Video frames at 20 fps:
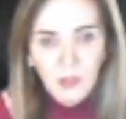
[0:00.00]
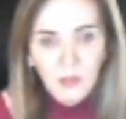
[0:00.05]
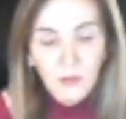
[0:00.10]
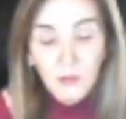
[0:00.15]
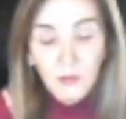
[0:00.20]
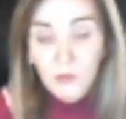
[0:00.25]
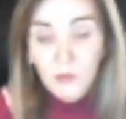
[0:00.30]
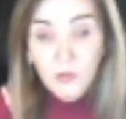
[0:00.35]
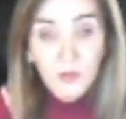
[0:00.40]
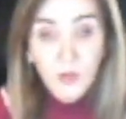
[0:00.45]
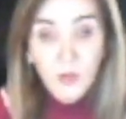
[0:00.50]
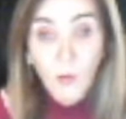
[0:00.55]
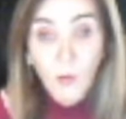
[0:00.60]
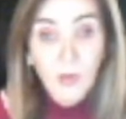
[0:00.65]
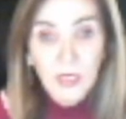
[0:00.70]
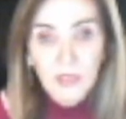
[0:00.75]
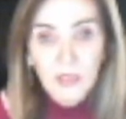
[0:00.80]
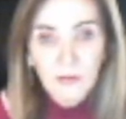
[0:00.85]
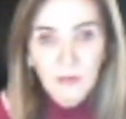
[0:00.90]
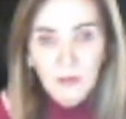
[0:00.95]
There's so
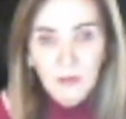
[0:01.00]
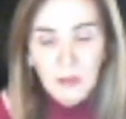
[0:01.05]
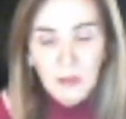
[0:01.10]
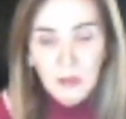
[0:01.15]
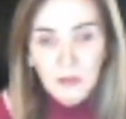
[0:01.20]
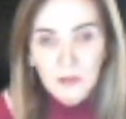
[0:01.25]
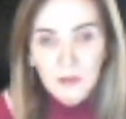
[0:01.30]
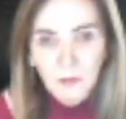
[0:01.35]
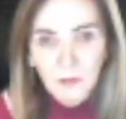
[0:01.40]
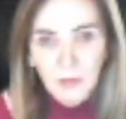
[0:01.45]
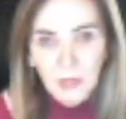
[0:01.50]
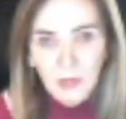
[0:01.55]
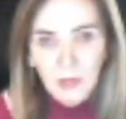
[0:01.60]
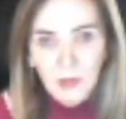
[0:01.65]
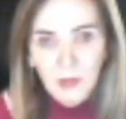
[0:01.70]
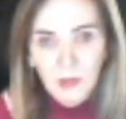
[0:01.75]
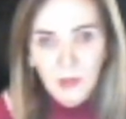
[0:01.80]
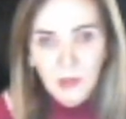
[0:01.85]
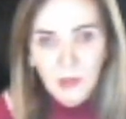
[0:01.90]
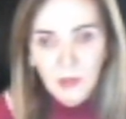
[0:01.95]
many things. I
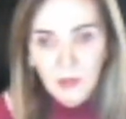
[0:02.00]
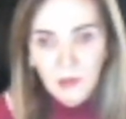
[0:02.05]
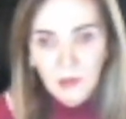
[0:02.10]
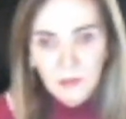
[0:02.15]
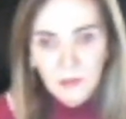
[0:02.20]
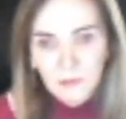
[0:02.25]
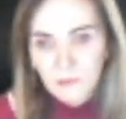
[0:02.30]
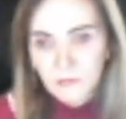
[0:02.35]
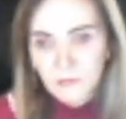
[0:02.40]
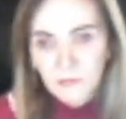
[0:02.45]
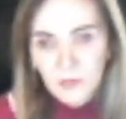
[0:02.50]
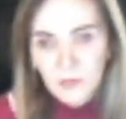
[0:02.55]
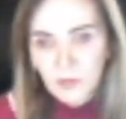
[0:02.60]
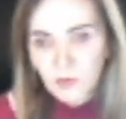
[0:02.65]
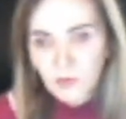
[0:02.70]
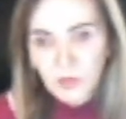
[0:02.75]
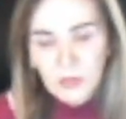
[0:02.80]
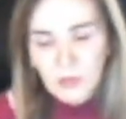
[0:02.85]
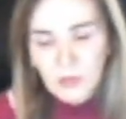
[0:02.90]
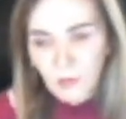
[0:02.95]
mean, there's
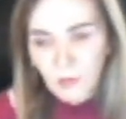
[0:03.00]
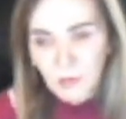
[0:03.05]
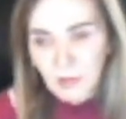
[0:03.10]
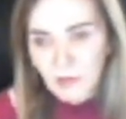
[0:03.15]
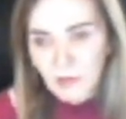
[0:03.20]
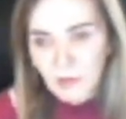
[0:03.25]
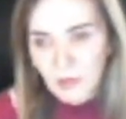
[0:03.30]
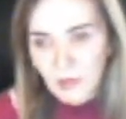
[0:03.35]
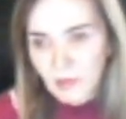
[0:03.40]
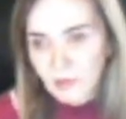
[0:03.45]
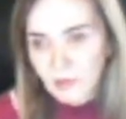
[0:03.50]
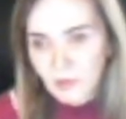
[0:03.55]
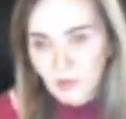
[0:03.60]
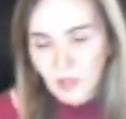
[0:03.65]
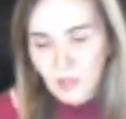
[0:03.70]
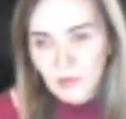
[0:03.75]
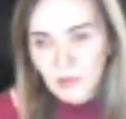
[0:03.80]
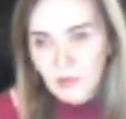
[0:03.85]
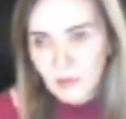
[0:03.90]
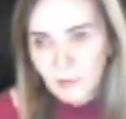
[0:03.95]
just so many things. It's
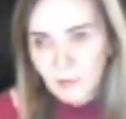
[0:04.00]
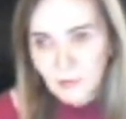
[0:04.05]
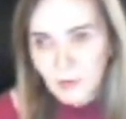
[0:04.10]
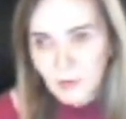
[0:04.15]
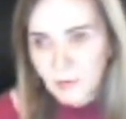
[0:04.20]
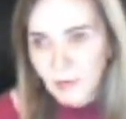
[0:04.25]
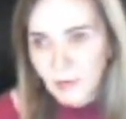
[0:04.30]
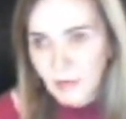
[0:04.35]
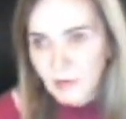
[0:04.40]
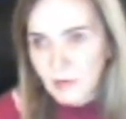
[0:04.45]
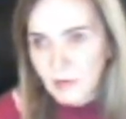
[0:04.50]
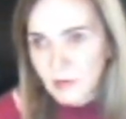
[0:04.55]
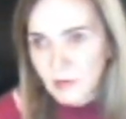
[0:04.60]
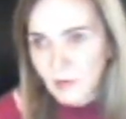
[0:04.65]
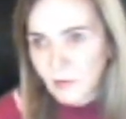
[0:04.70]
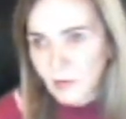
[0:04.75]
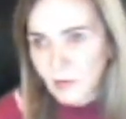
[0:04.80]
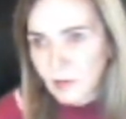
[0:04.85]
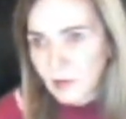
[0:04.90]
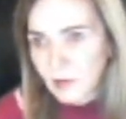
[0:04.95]
not simply about the
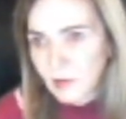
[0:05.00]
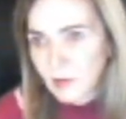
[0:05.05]
sewing.